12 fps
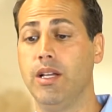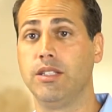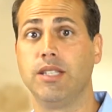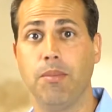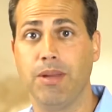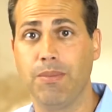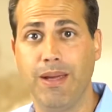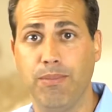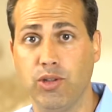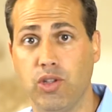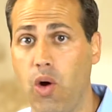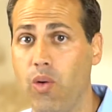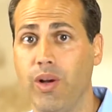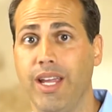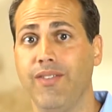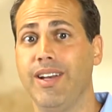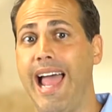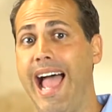Some of the people don't
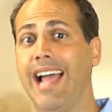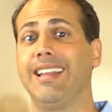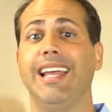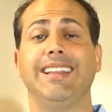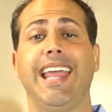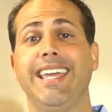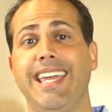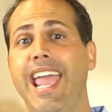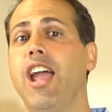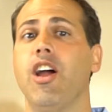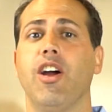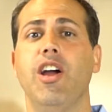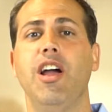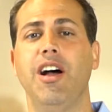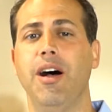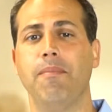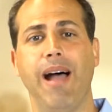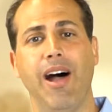even act like they care
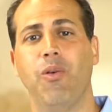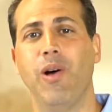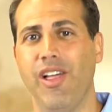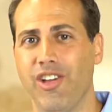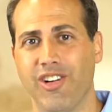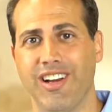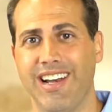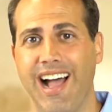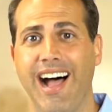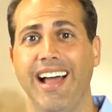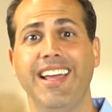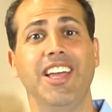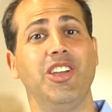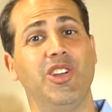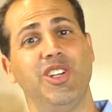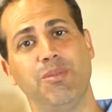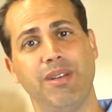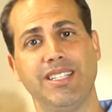about whether or not
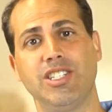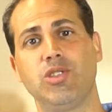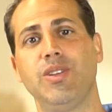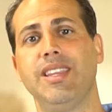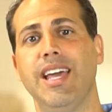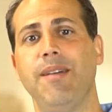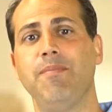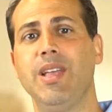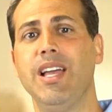you do business with them.